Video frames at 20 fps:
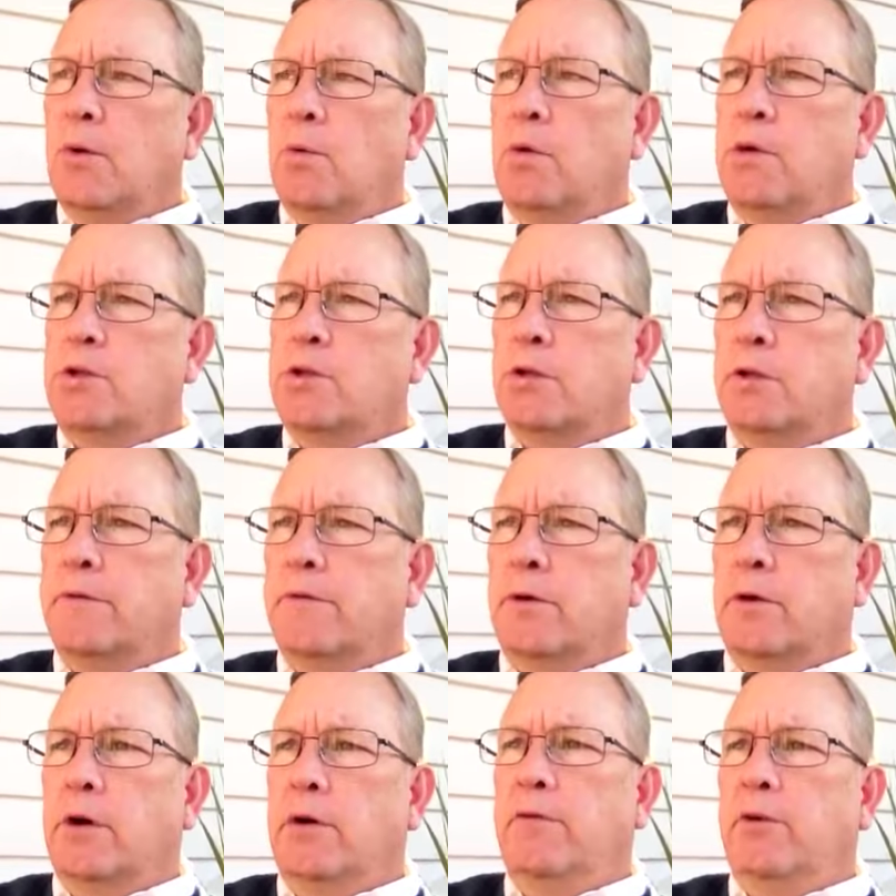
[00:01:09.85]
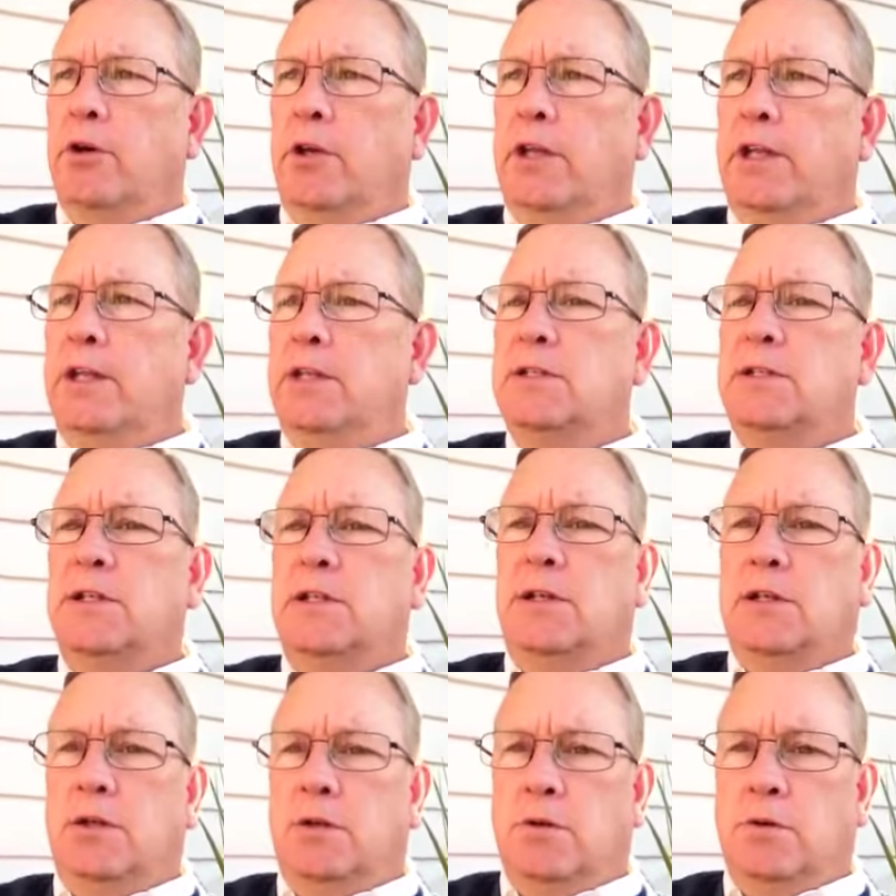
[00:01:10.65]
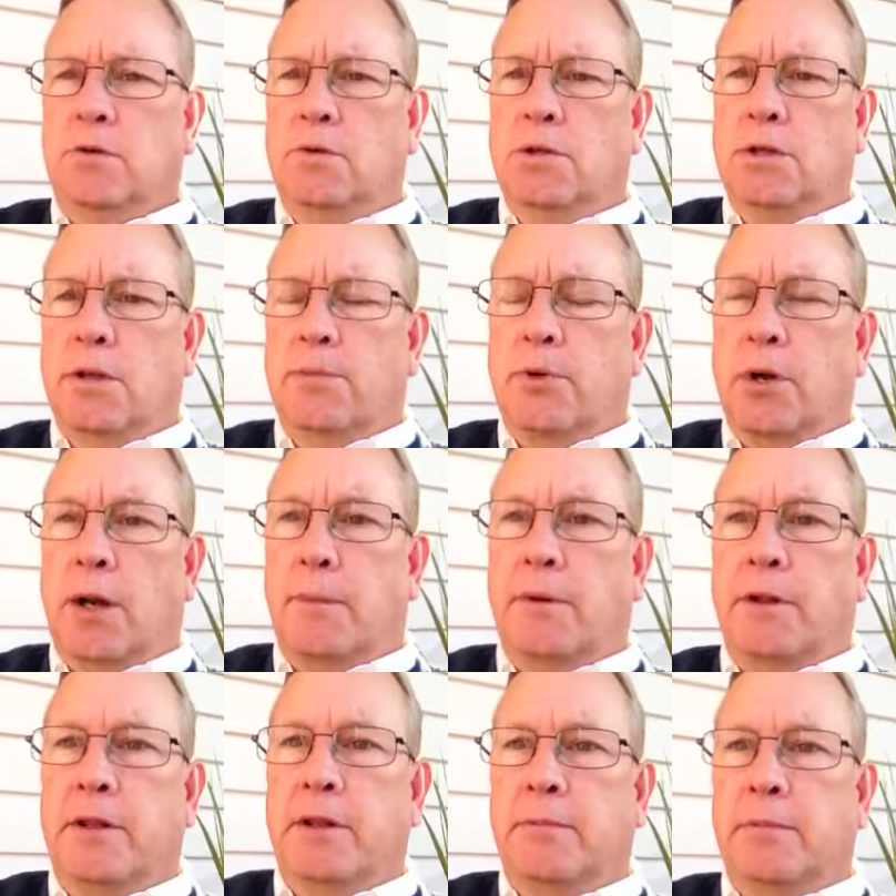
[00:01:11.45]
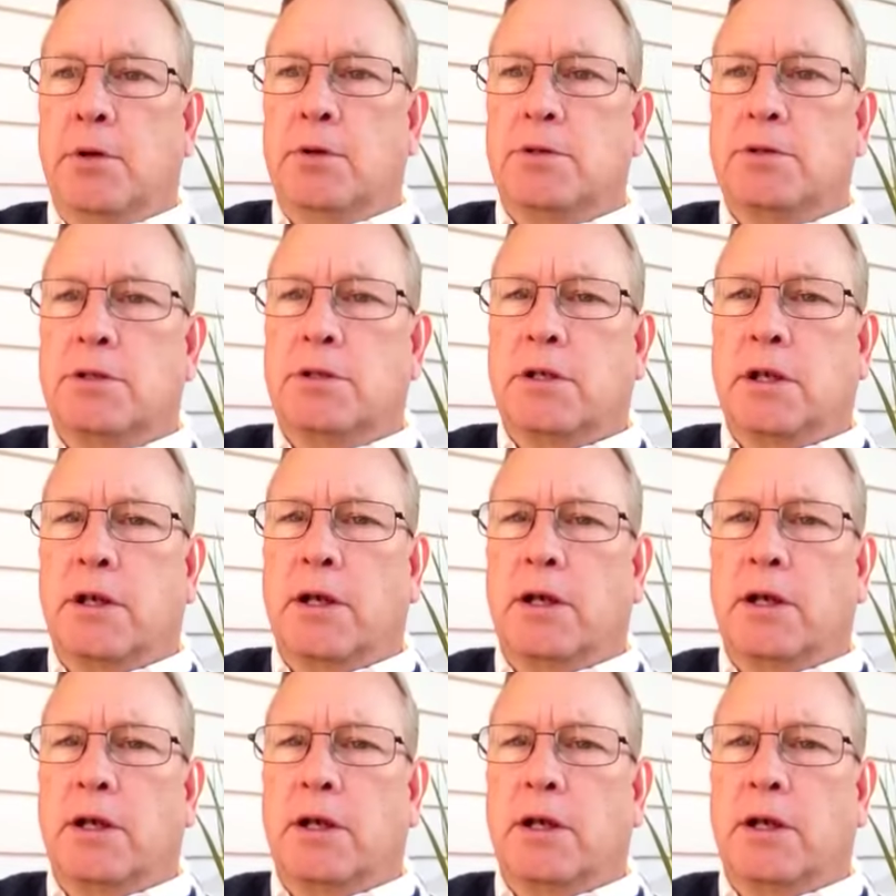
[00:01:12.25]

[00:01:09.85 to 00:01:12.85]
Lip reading: which are very, very easy to use. Probably the most